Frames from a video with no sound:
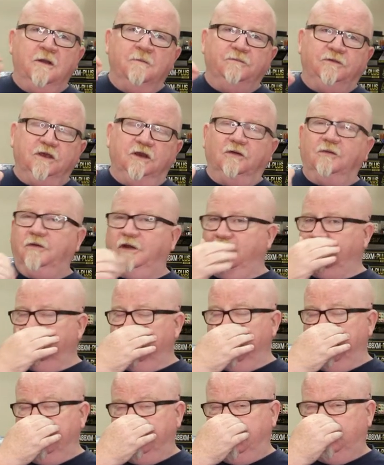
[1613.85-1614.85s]
you know, whatever
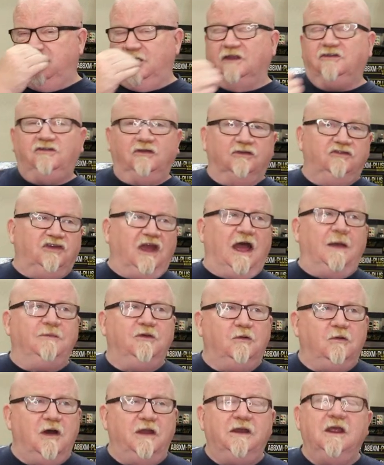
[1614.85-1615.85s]
potential job
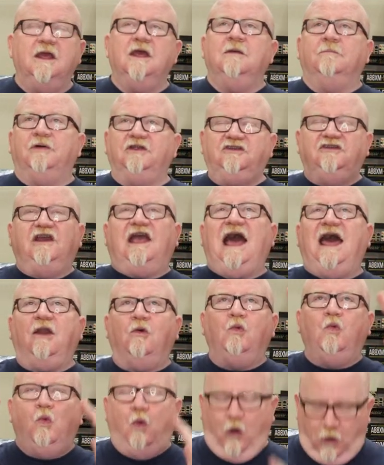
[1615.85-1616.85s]
you want, but you got to
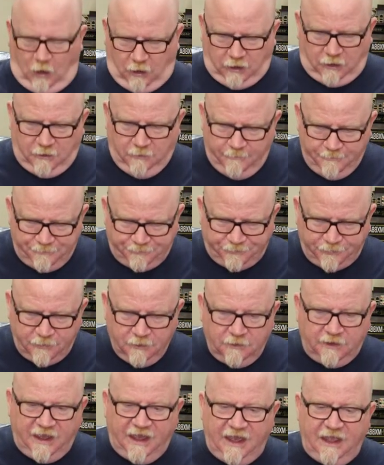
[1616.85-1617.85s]
work,
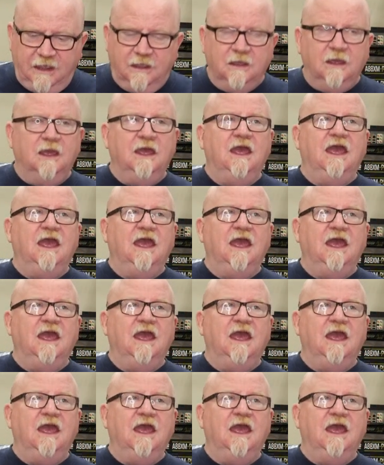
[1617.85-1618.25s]
okay?